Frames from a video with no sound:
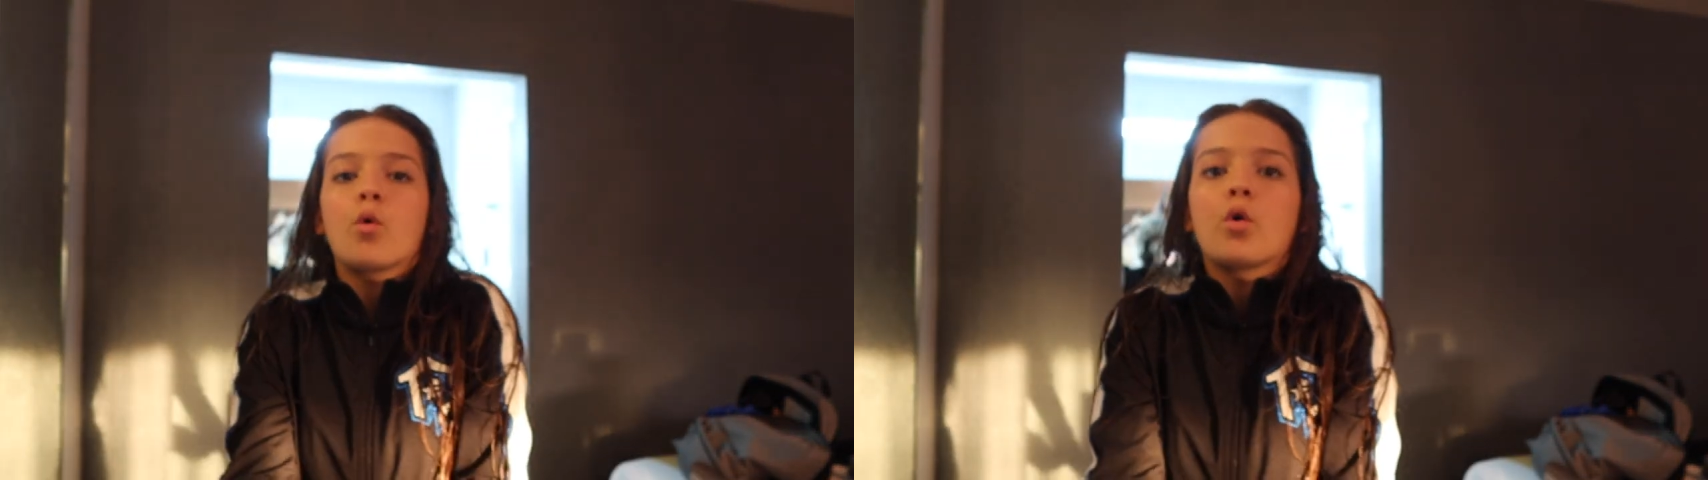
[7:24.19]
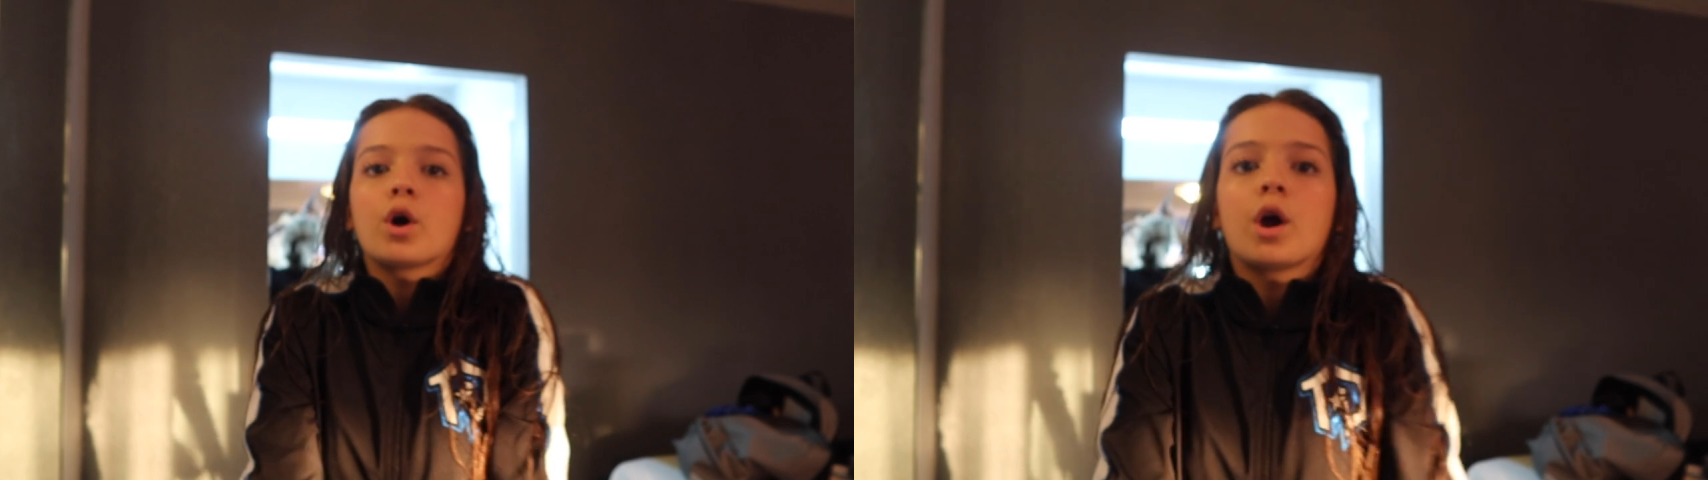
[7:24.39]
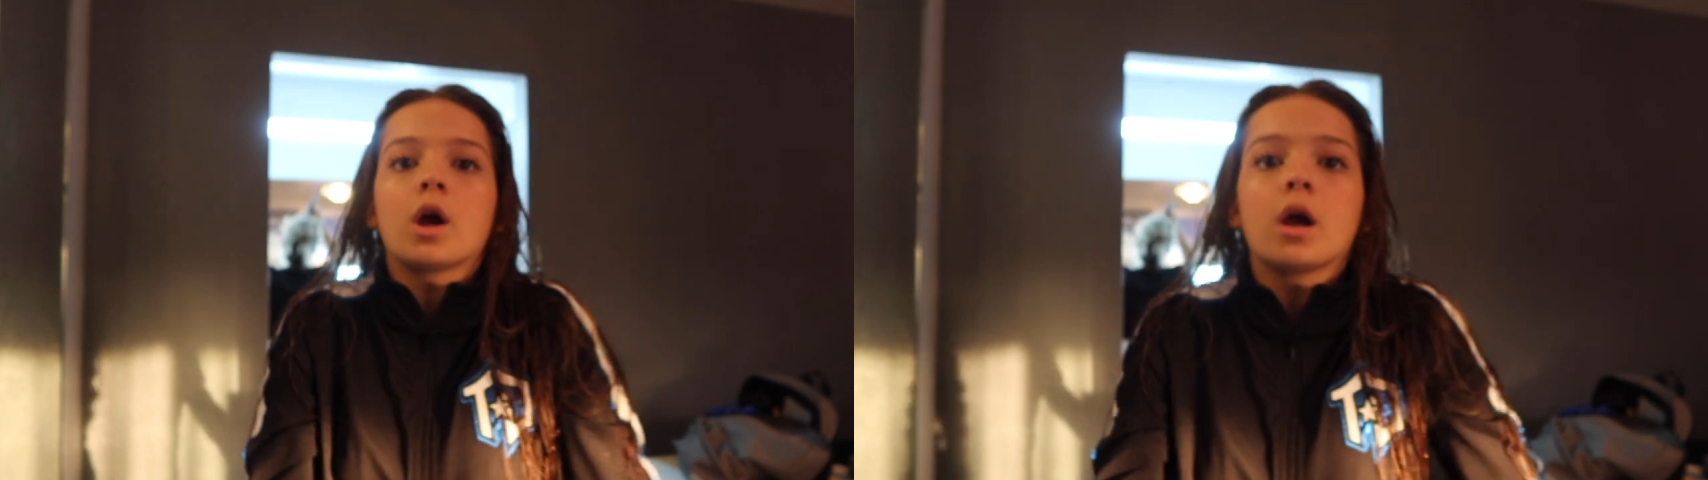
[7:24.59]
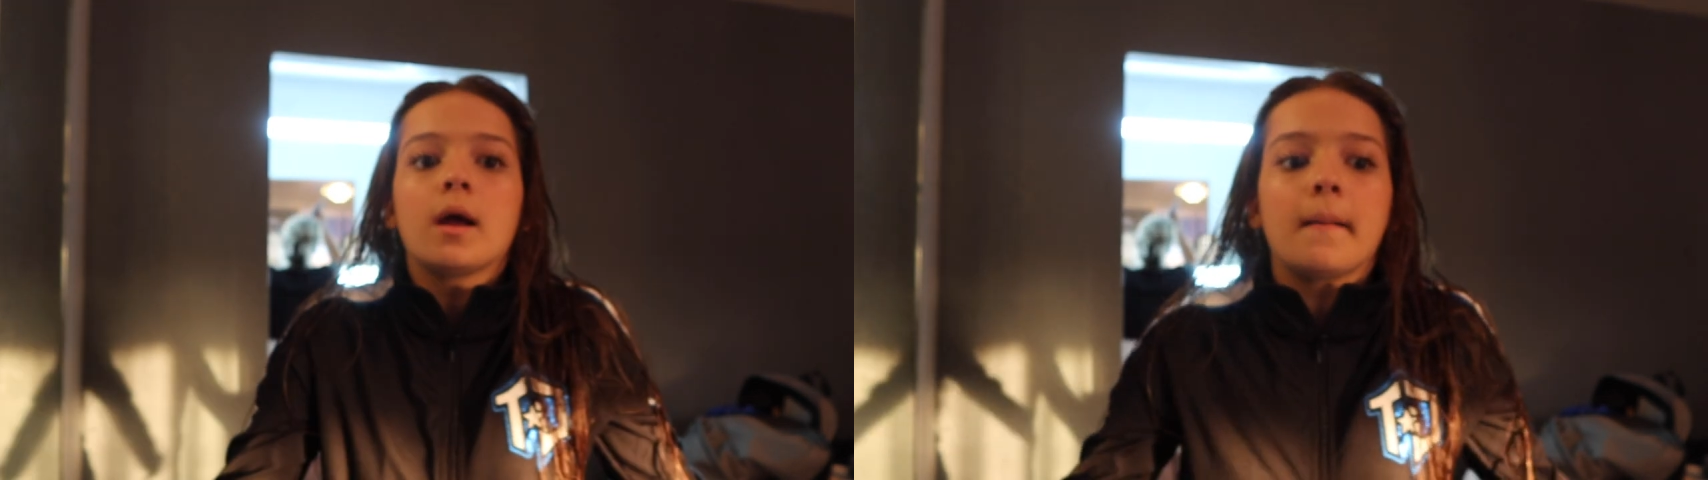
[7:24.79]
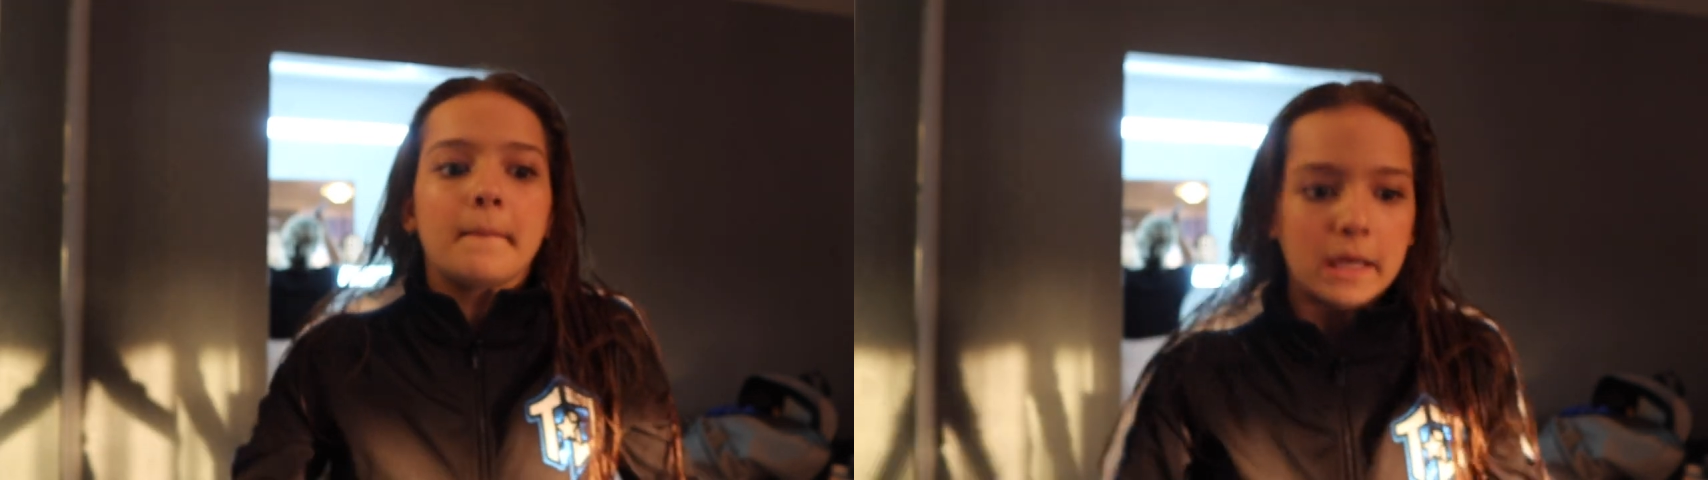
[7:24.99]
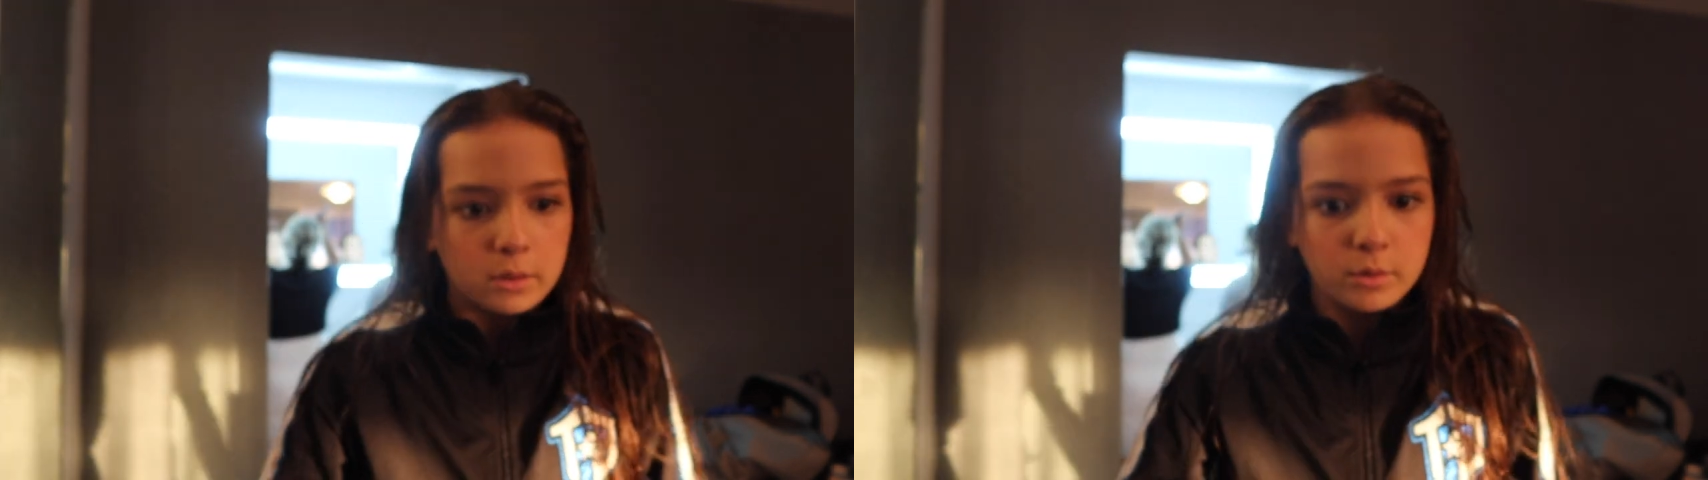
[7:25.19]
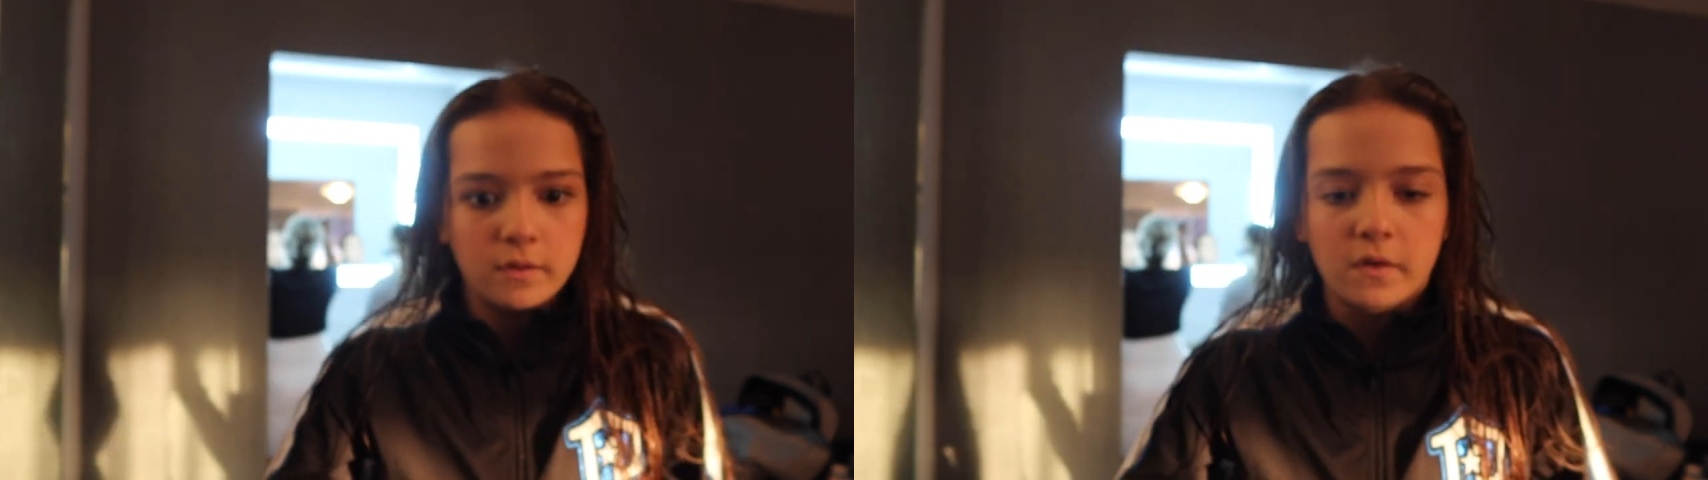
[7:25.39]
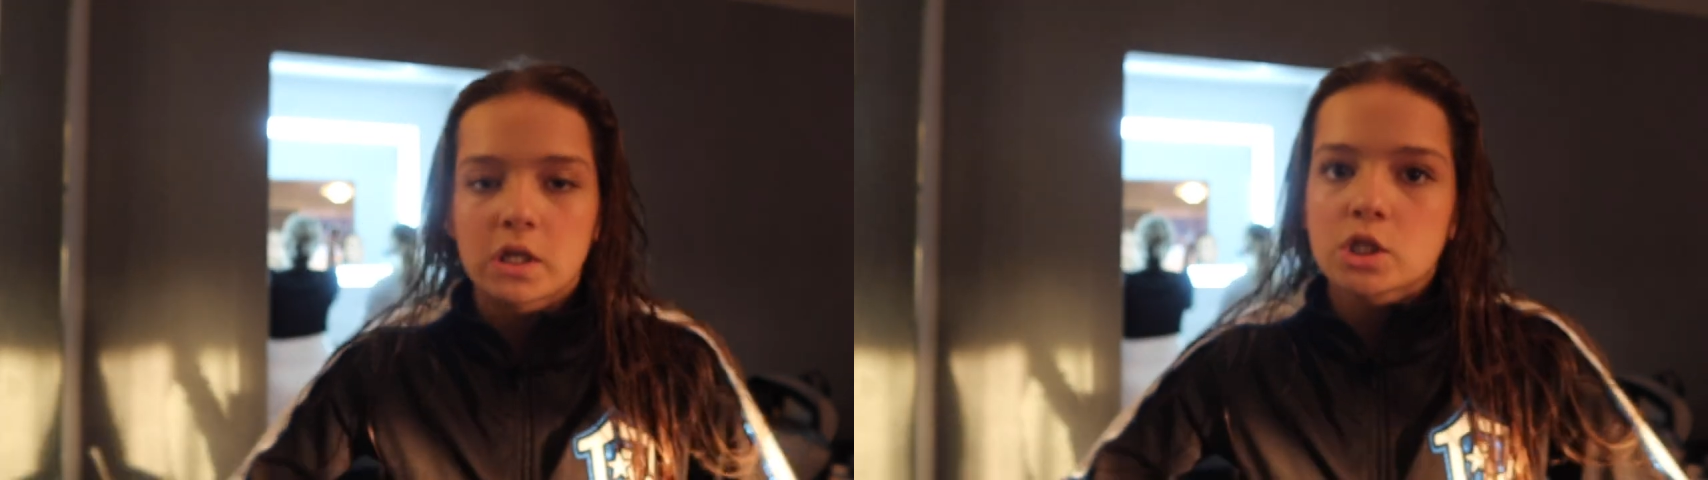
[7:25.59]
or makeup remover,